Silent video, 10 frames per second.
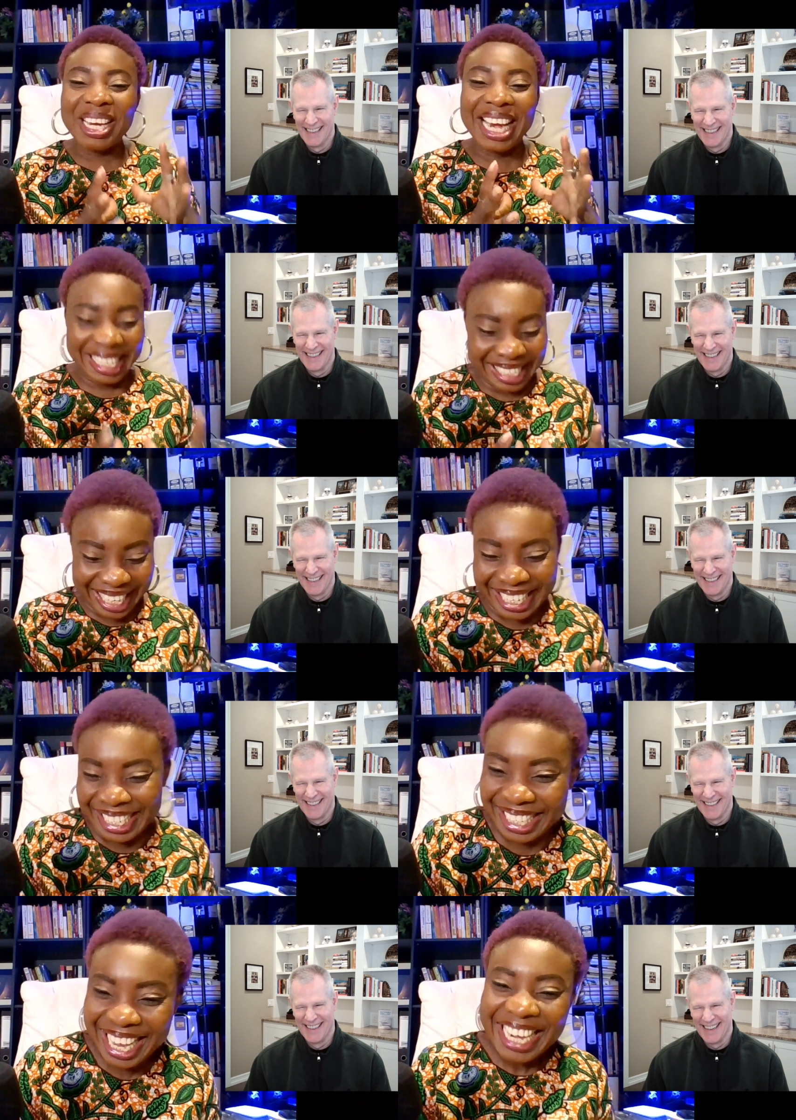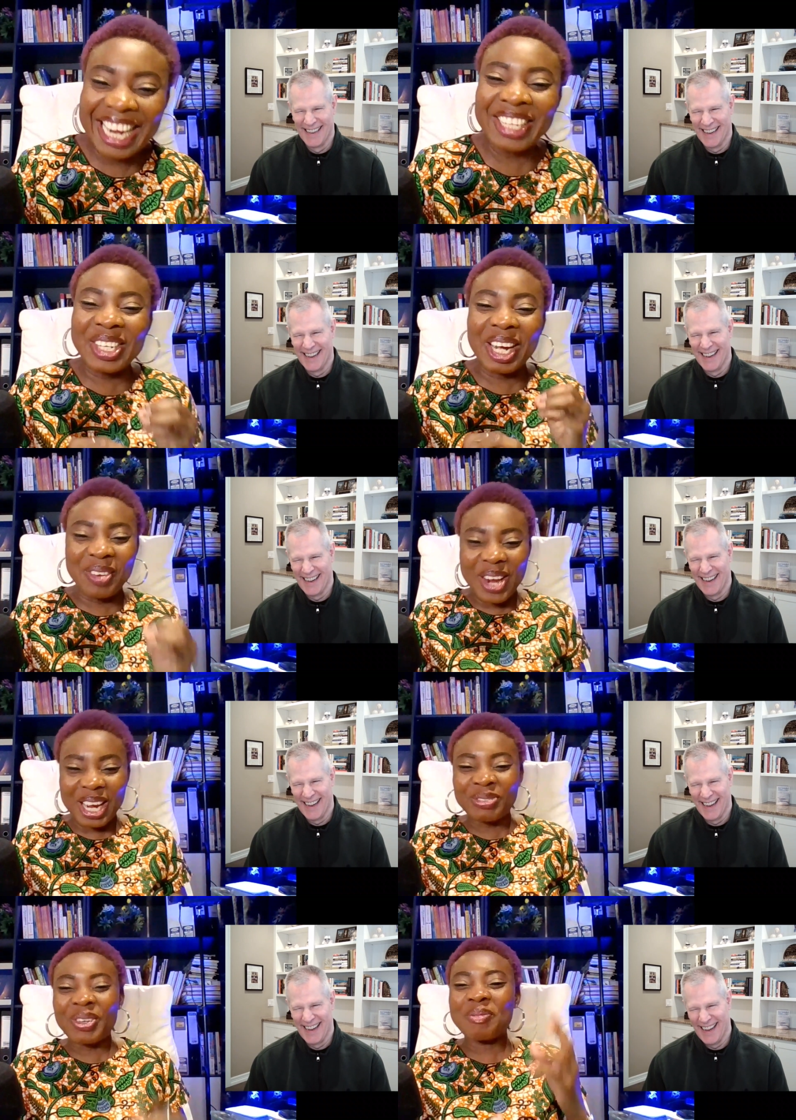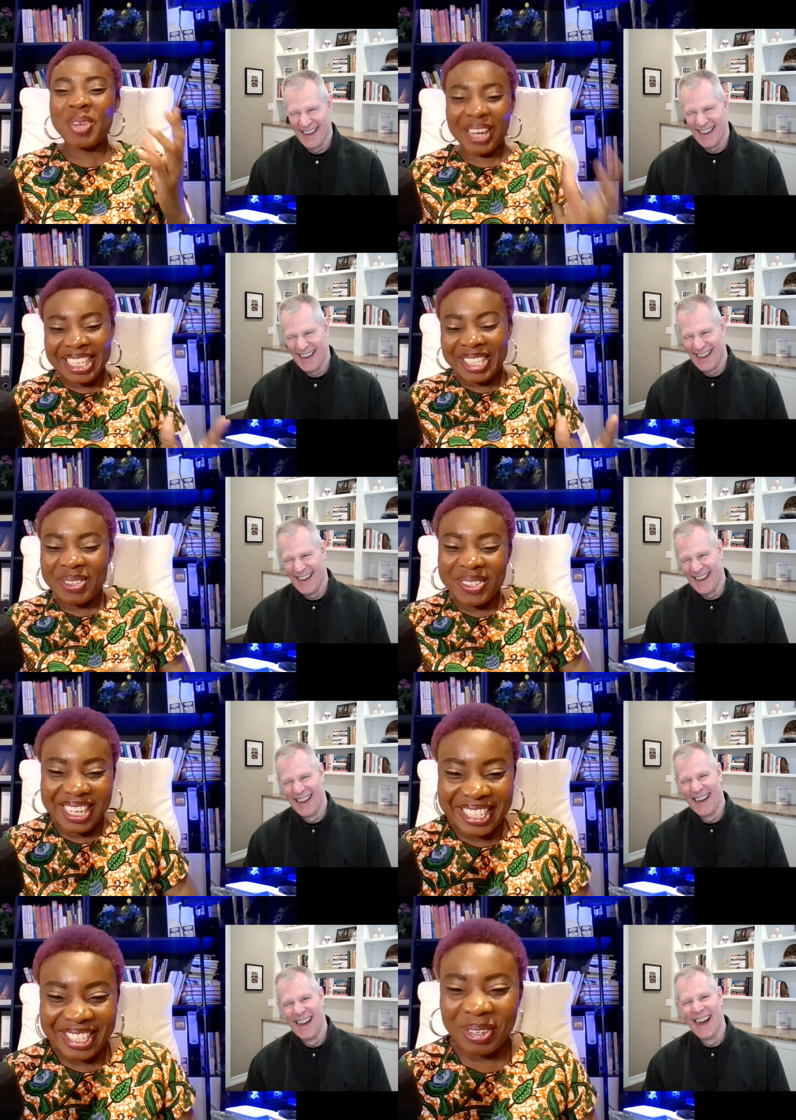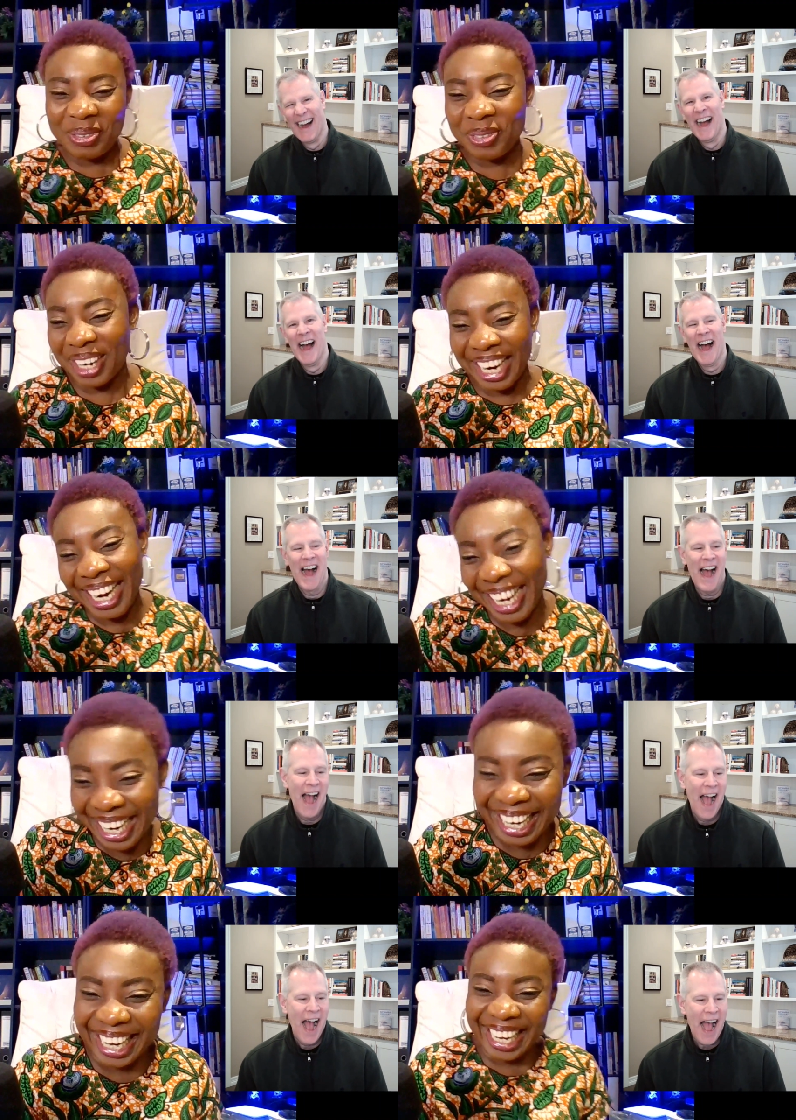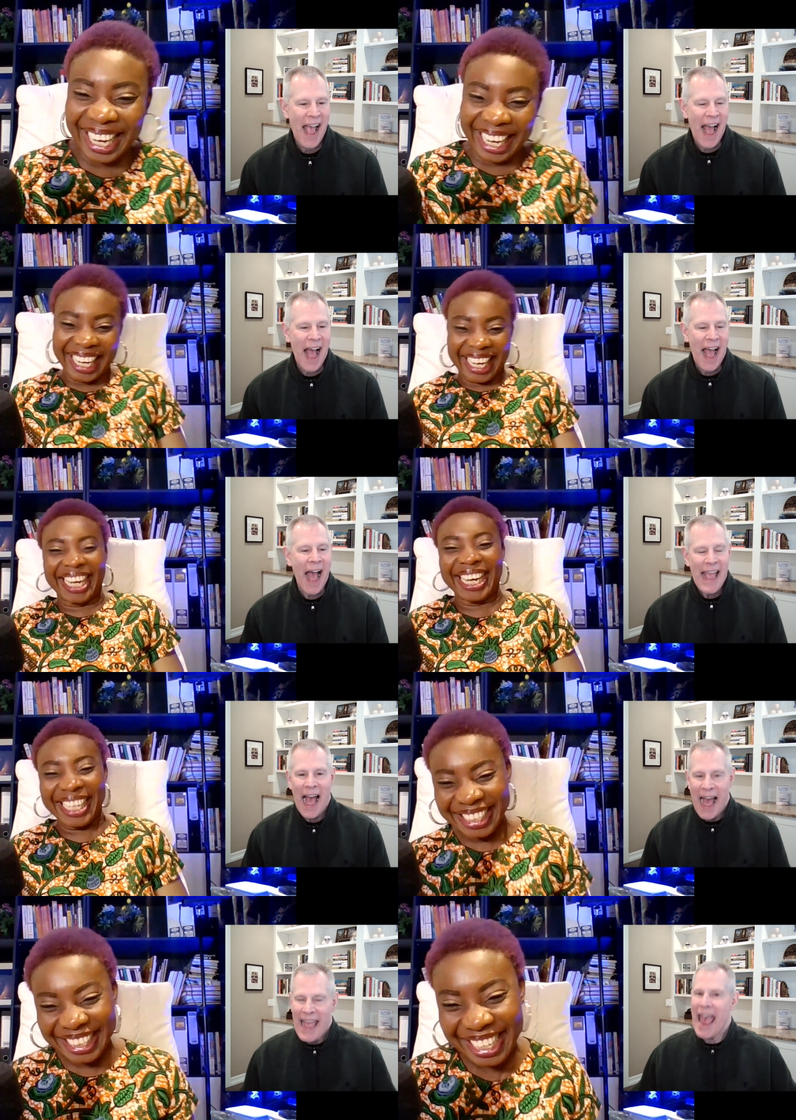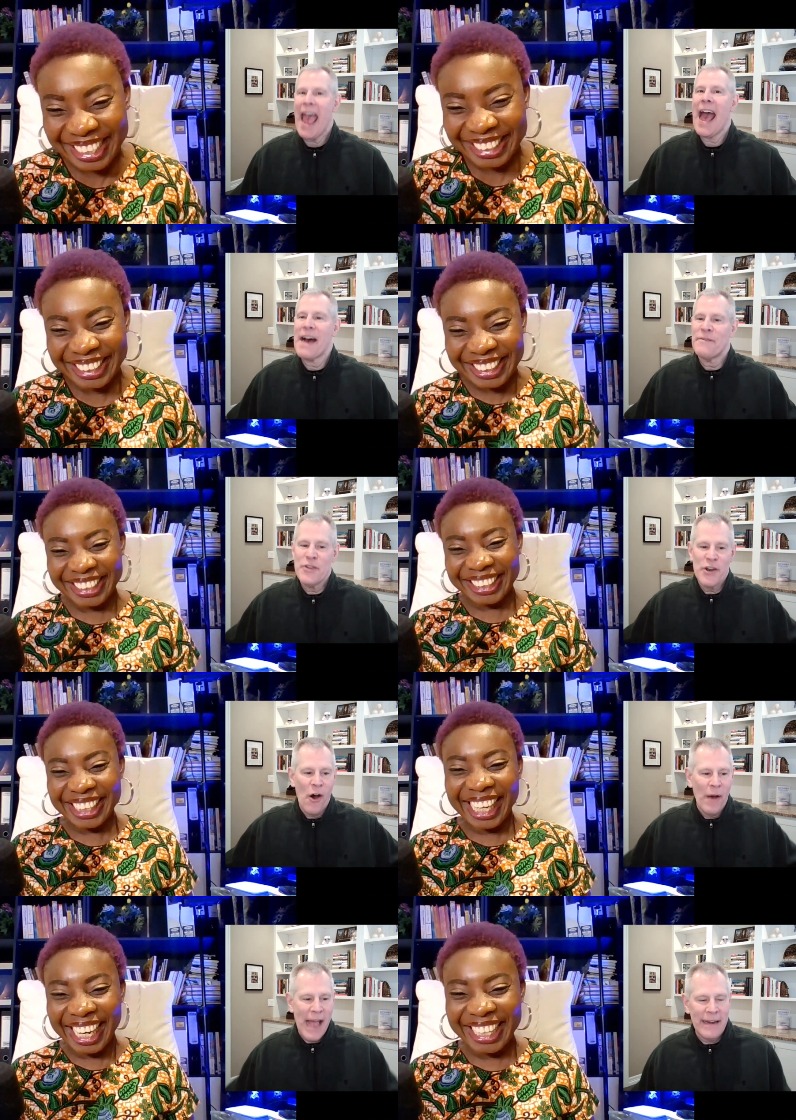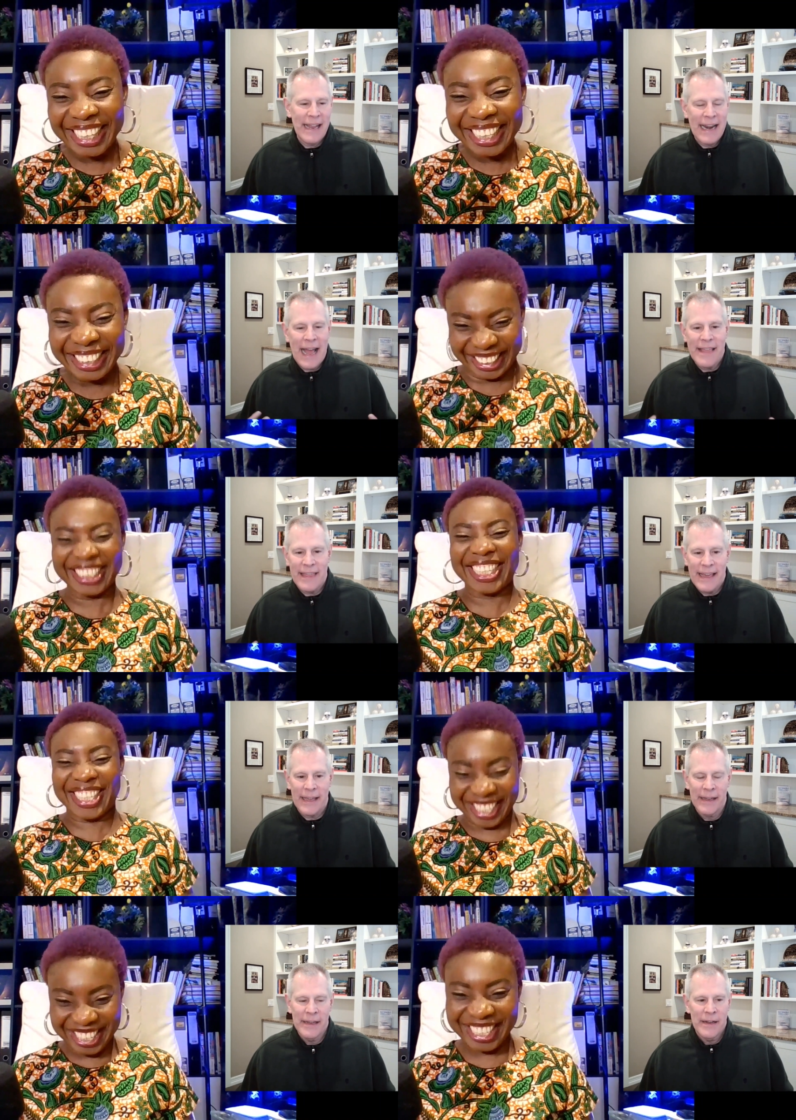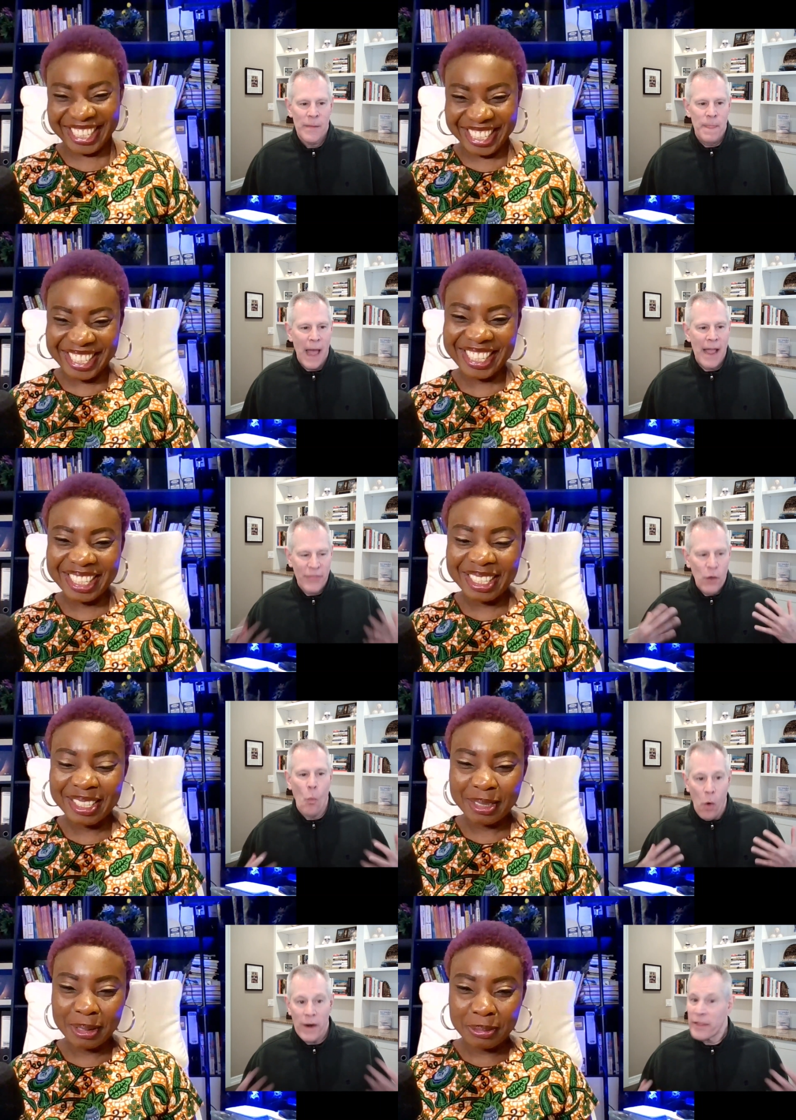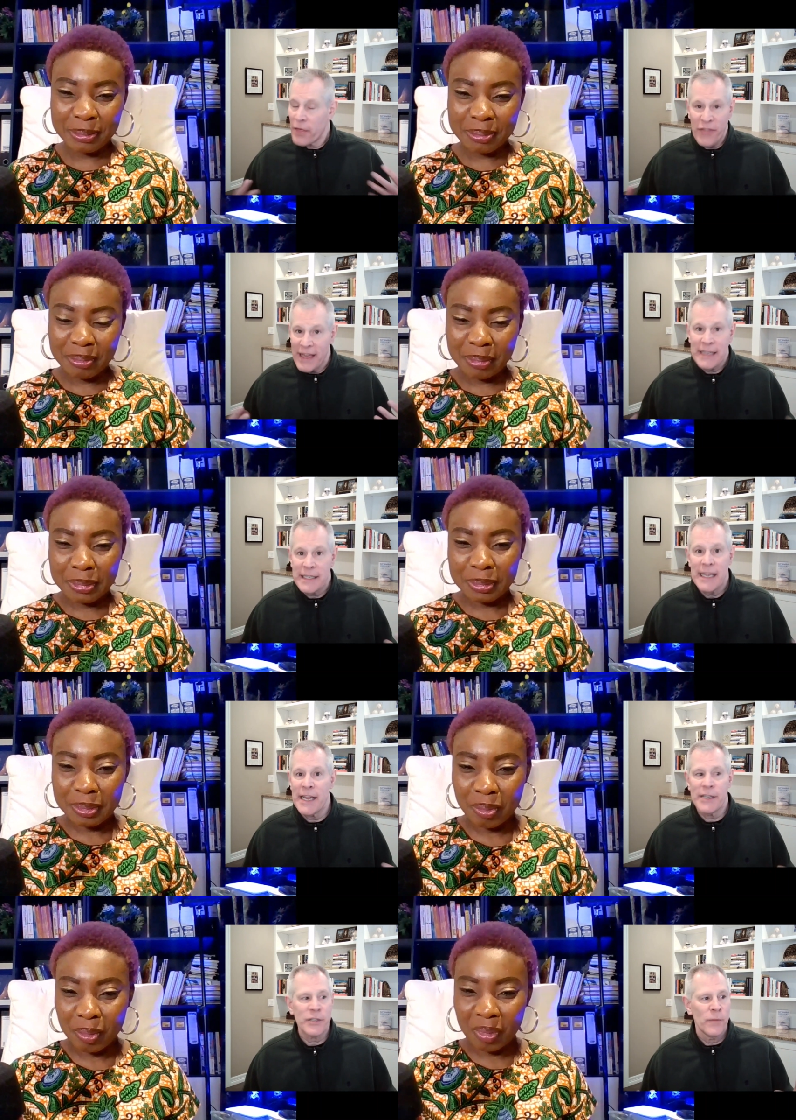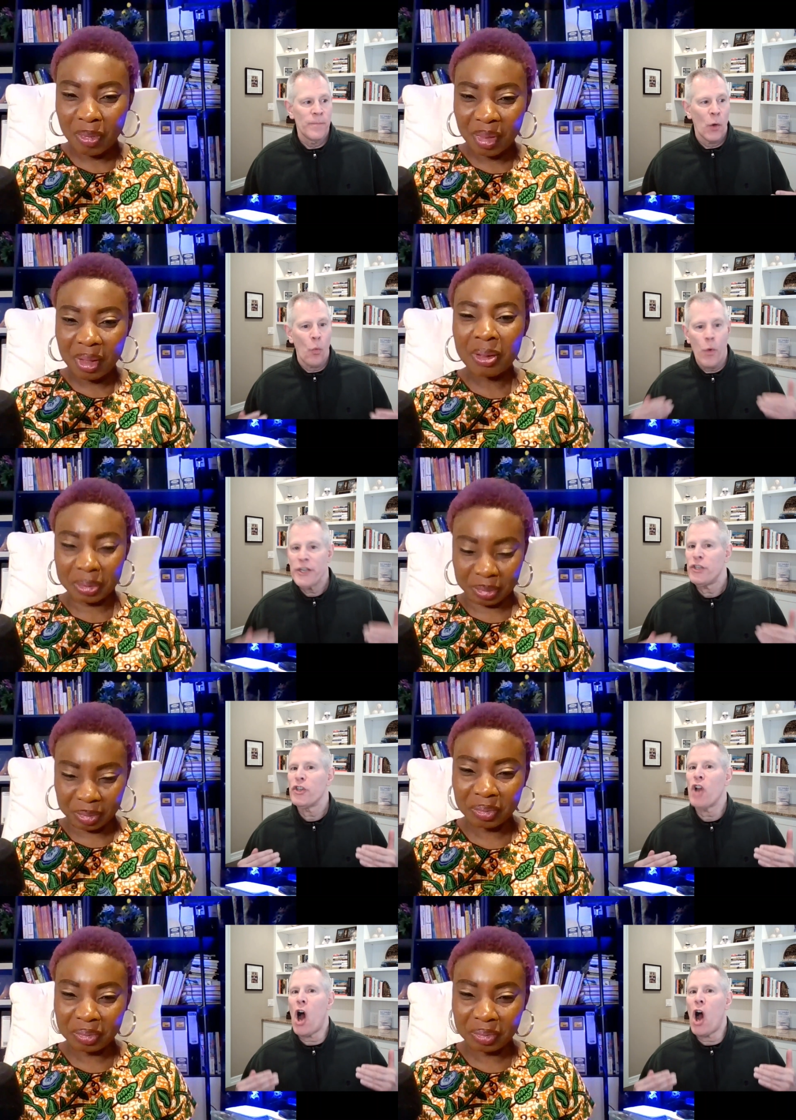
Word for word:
Speaker 1: lessons that you have learned from your experience so far.
Speaker 2: I, I have, you know, and, and I think, I think one of the things is we should